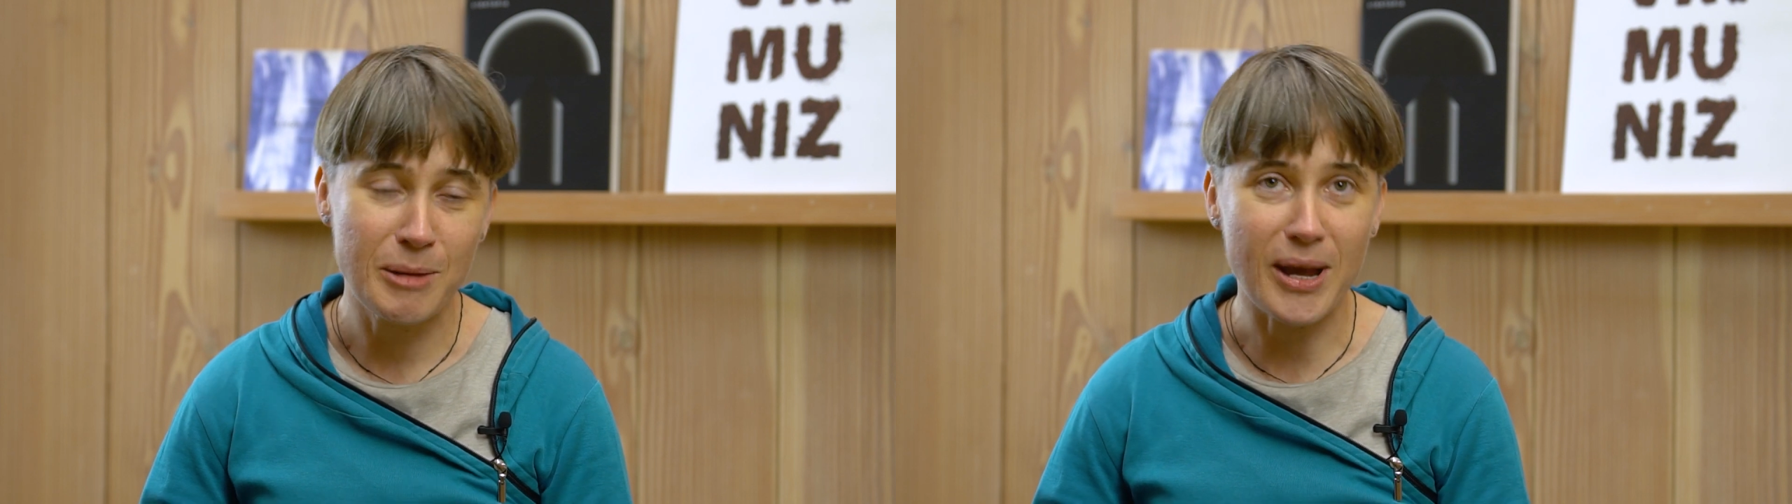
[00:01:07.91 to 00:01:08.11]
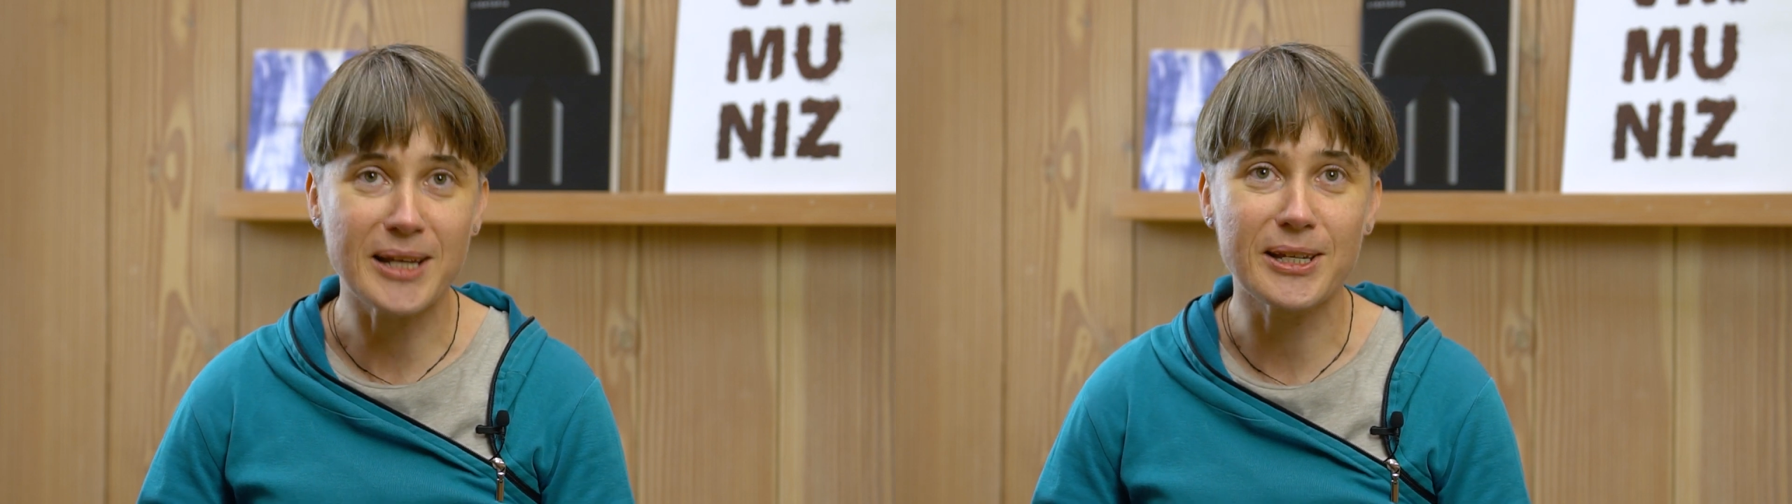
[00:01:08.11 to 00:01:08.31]

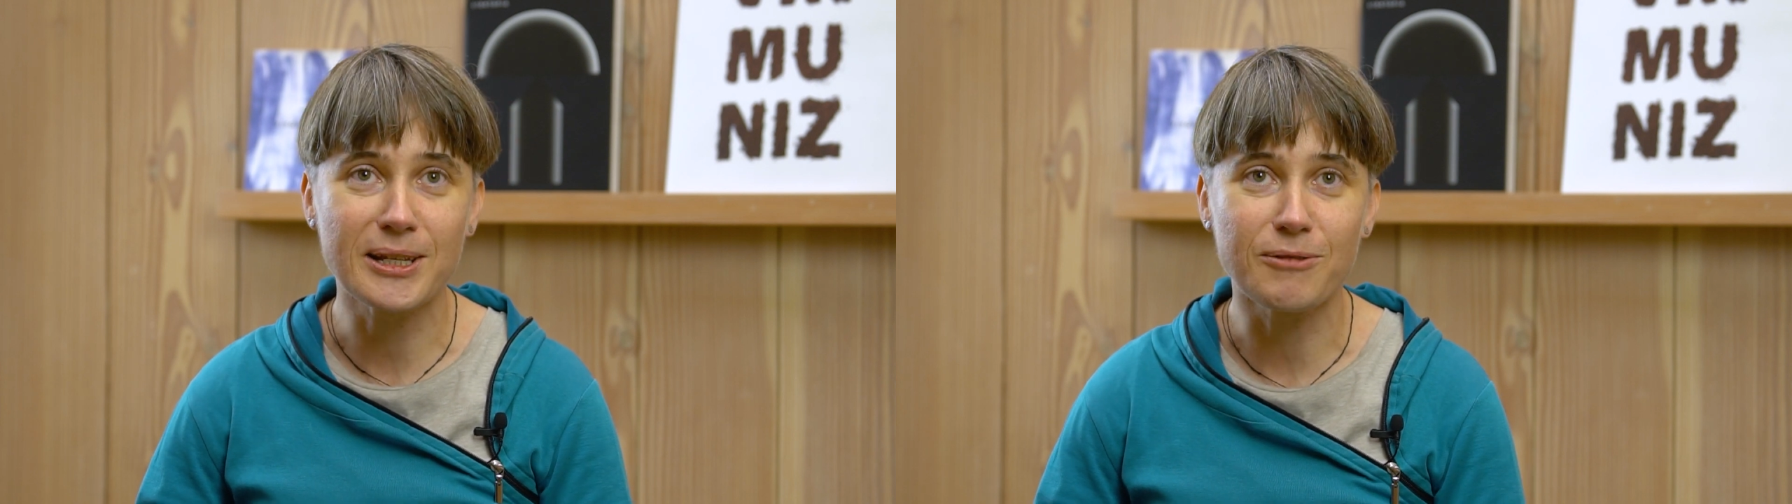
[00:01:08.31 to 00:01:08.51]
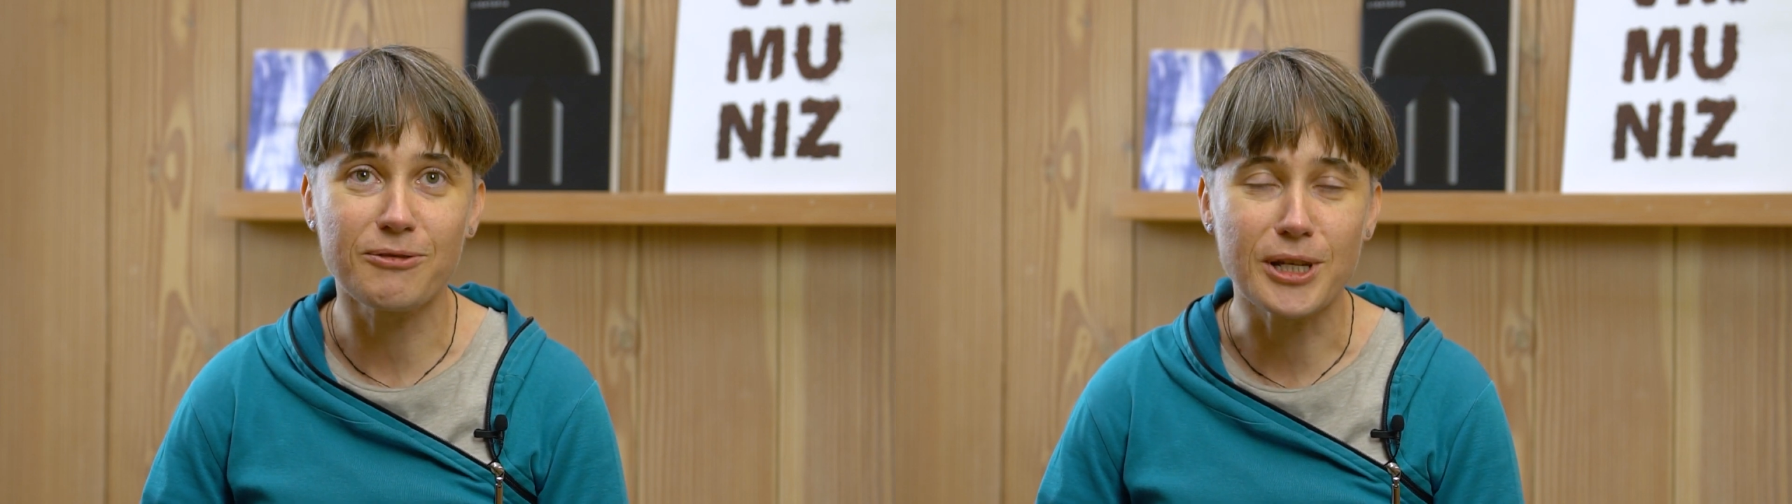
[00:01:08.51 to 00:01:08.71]

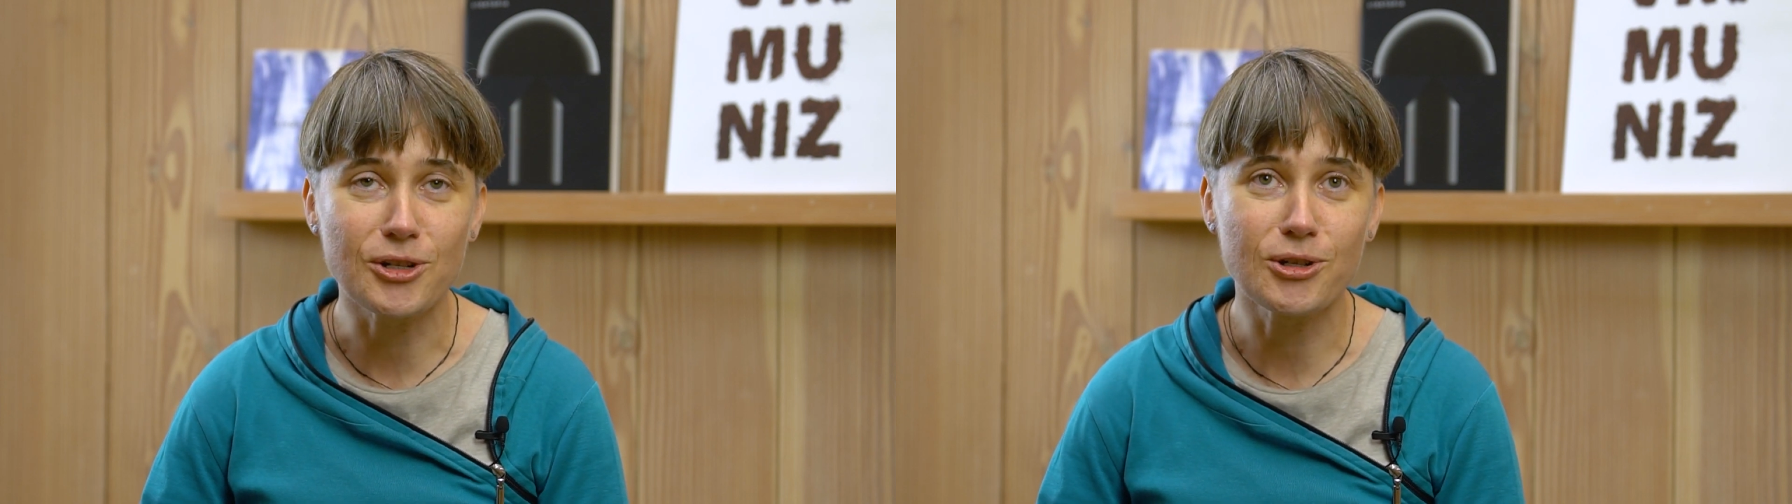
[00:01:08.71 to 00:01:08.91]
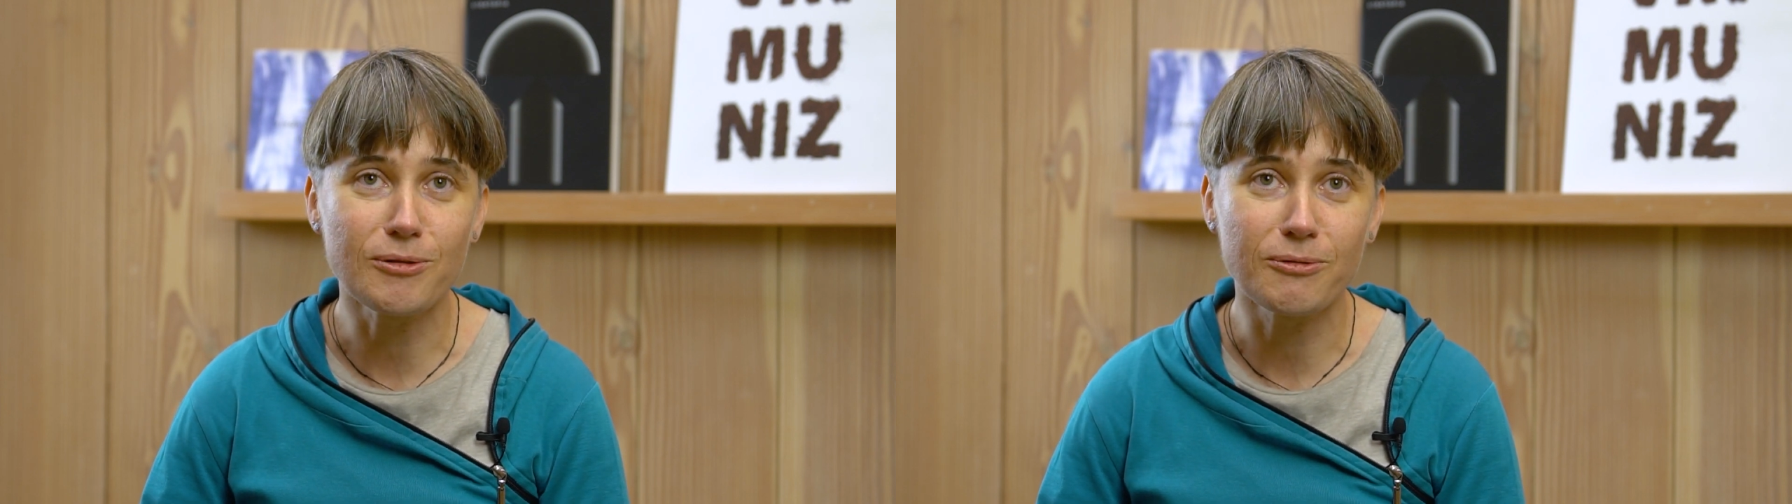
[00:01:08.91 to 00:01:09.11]
basic
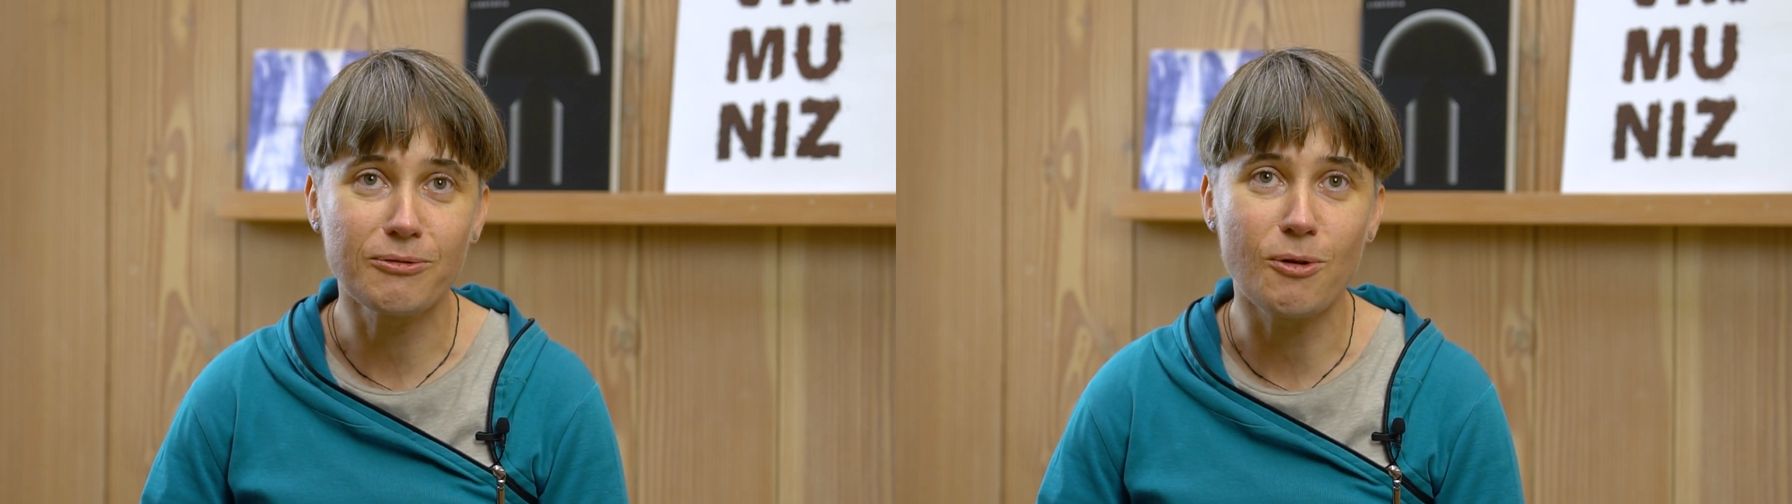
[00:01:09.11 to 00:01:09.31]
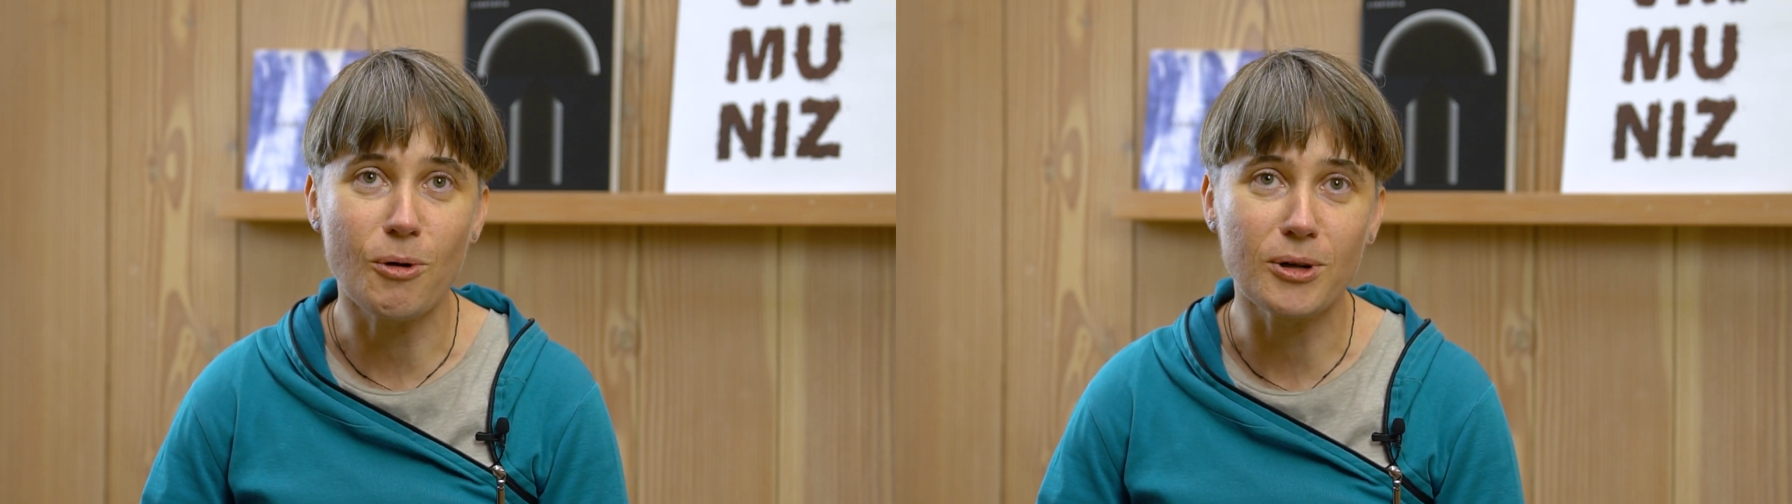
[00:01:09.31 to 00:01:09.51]
definition
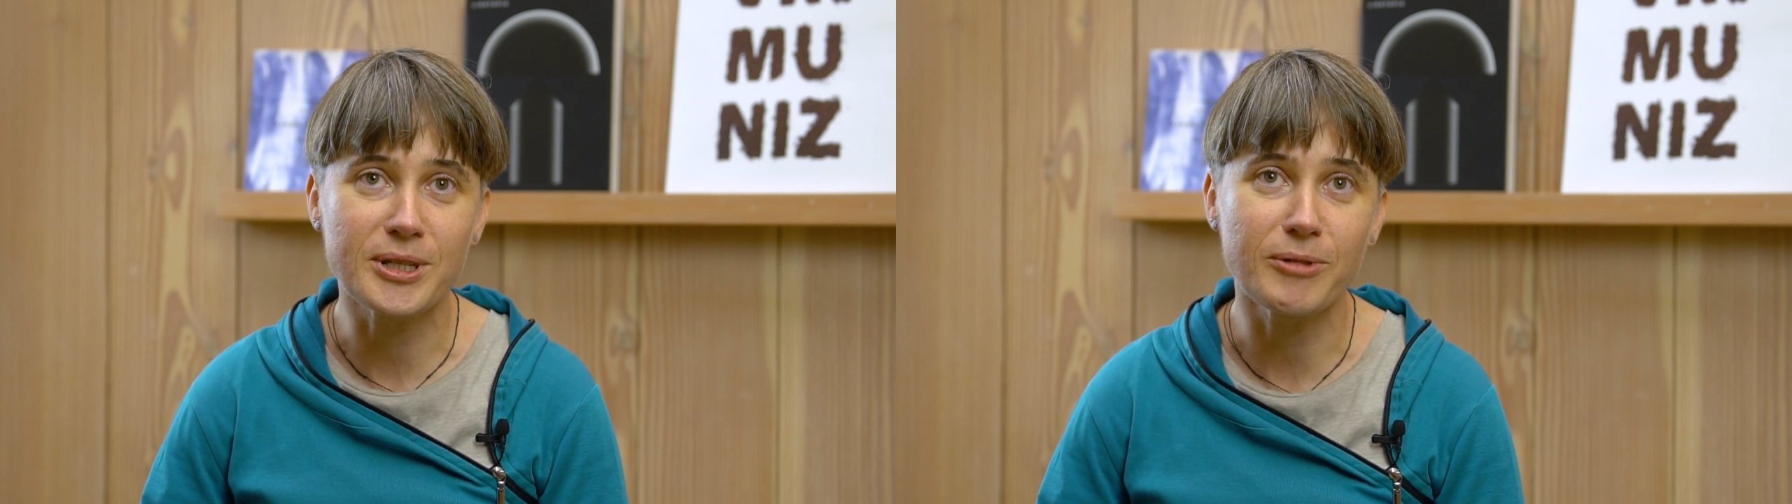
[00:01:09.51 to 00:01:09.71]
for all the